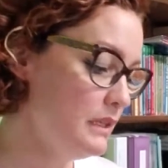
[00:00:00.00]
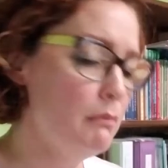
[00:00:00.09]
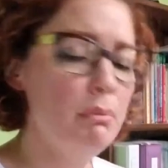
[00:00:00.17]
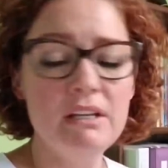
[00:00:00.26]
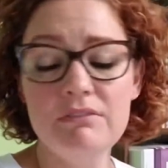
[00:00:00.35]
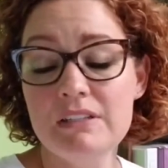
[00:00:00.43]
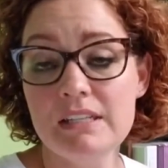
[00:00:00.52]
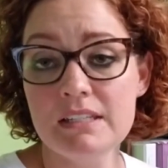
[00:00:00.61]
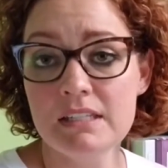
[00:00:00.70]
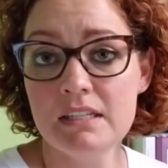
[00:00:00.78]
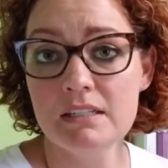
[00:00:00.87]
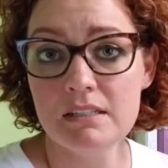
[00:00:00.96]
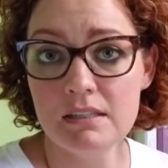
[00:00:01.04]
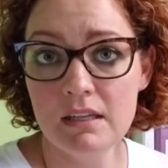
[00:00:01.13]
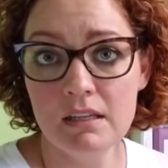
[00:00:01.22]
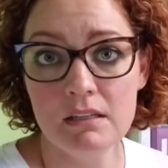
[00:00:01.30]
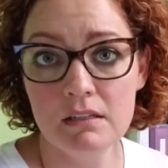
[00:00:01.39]
but if he doesn't,
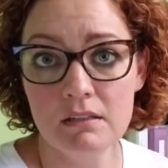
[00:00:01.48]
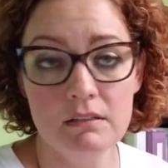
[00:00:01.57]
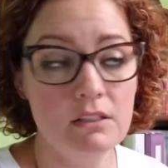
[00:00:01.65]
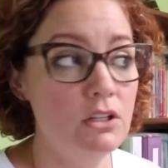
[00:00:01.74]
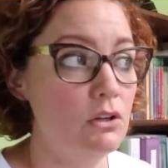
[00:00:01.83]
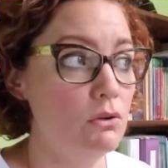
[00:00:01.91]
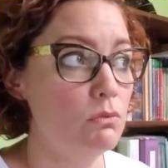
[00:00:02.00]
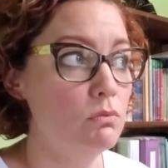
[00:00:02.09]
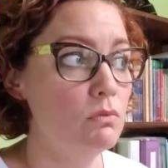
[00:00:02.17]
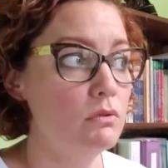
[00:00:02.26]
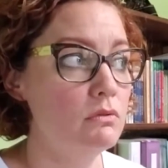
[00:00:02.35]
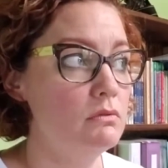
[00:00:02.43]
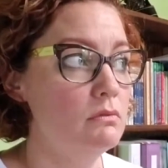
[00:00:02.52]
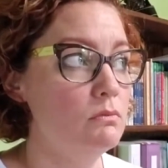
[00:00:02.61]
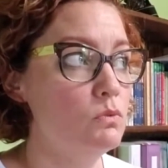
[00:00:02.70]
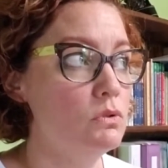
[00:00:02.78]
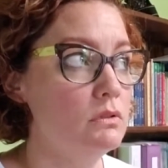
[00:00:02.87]
then, you know, we'll,
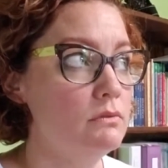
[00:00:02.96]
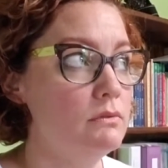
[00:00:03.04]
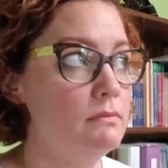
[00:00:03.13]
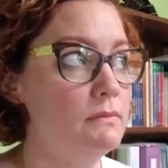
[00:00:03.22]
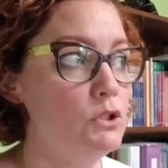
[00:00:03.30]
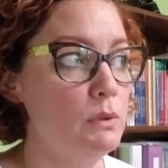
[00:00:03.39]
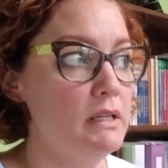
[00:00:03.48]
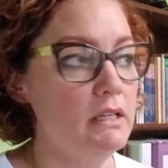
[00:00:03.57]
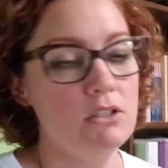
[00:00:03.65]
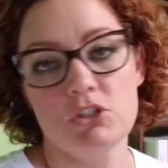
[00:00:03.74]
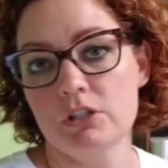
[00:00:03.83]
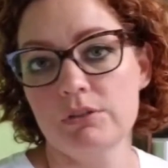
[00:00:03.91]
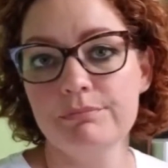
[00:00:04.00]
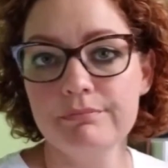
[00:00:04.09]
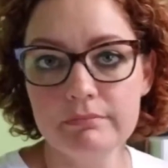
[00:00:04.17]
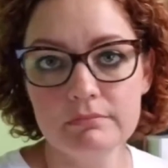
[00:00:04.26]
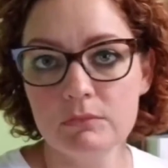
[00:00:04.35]
we'll do it next year
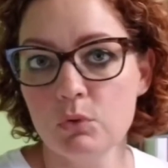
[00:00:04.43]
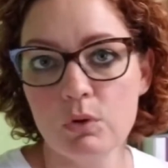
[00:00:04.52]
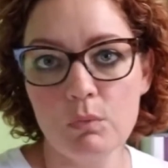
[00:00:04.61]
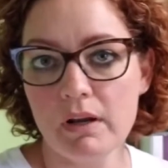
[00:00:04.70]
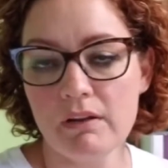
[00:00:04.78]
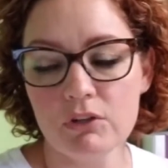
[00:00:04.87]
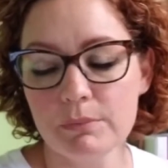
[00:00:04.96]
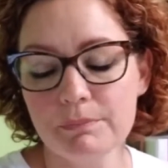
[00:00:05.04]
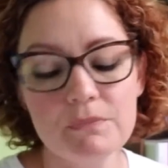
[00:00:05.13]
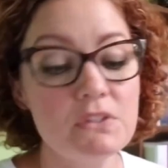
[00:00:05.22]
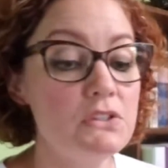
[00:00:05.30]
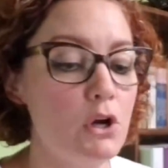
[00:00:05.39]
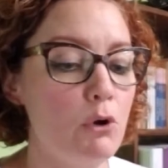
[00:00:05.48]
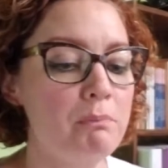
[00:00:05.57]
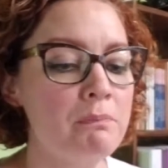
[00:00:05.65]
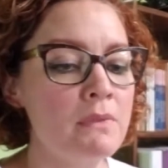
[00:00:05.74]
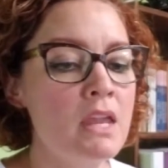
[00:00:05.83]
or whatever. So
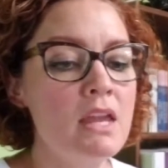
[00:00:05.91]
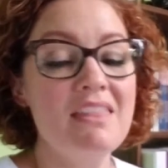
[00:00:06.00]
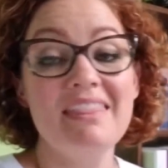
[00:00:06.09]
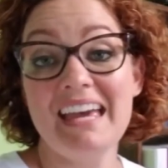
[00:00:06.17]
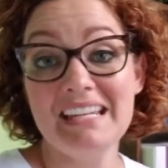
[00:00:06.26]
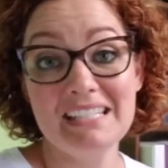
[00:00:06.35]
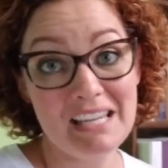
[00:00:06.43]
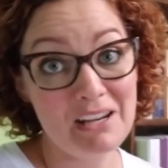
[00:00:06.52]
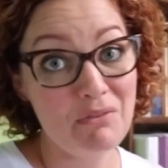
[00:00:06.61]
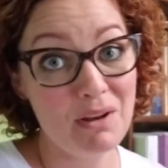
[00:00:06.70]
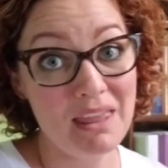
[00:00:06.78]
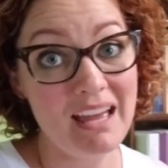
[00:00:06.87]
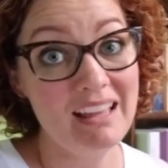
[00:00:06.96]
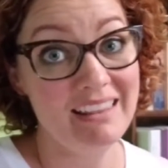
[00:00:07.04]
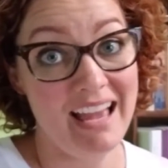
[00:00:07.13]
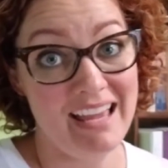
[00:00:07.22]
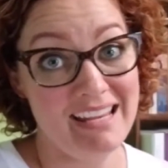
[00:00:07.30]
that is kind of where that
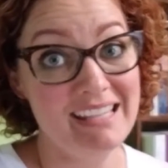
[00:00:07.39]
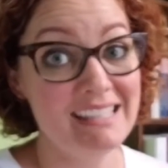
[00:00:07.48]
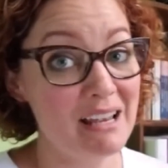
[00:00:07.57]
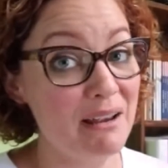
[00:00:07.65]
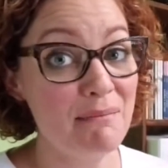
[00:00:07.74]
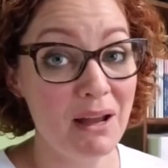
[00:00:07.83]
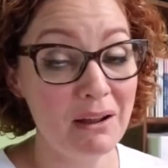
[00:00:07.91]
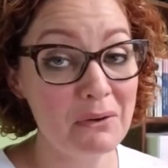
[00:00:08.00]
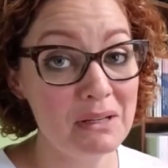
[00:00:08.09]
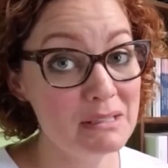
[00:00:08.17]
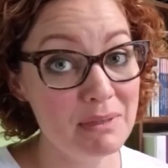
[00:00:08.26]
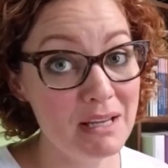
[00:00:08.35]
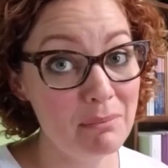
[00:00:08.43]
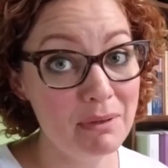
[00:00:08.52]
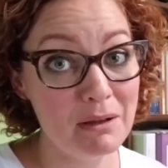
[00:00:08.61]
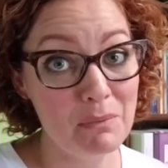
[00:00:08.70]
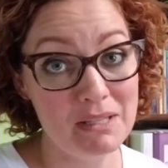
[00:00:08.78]
lies. I am not going to be
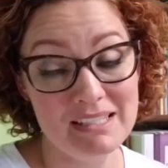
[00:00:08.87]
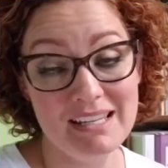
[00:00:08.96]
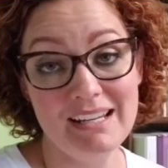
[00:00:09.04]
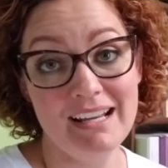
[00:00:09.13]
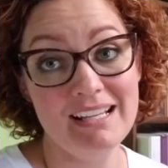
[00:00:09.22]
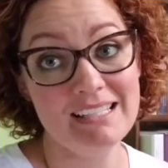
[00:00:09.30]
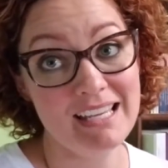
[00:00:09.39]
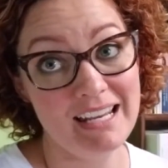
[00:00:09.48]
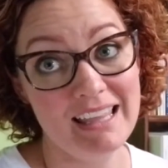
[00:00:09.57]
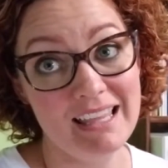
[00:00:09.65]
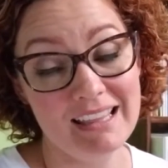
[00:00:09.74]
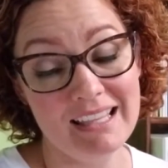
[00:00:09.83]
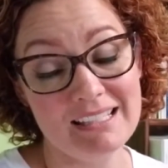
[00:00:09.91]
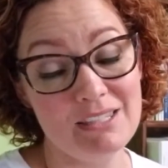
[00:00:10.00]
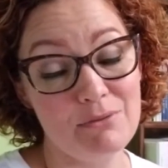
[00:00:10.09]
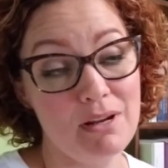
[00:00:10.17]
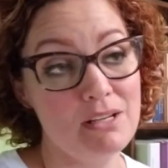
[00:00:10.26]
helping on Wednesday nights, and I think
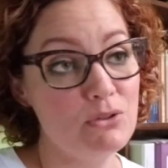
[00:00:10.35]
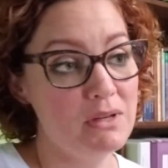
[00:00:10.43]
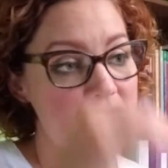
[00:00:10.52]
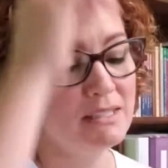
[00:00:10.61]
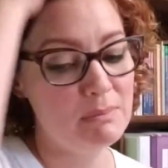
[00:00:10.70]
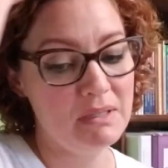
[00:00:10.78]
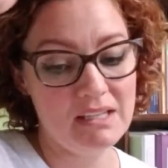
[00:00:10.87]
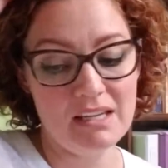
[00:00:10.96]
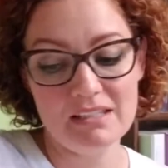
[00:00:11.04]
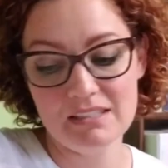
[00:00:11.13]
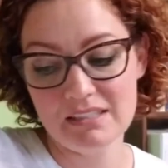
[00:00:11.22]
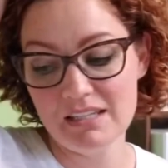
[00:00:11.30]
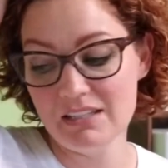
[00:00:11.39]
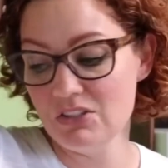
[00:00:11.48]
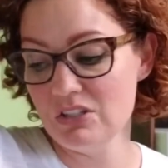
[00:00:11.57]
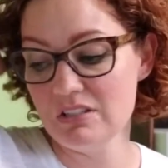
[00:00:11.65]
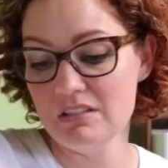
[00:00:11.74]
that's the right choice because
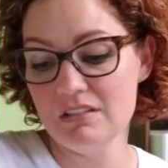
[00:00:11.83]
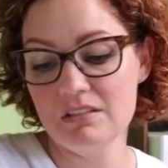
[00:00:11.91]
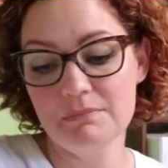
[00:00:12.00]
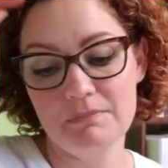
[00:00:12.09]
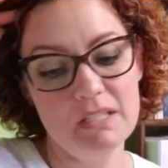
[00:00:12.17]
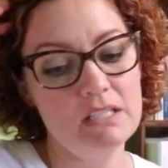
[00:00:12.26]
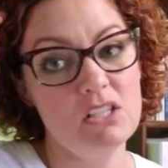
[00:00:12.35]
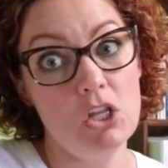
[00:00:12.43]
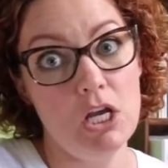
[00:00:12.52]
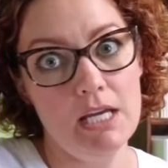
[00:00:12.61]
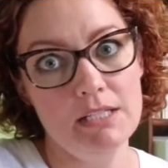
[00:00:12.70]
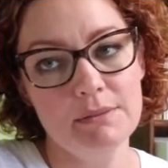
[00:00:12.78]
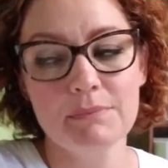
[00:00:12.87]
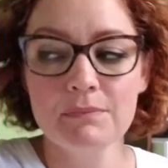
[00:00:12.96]
it's just, it's a lot.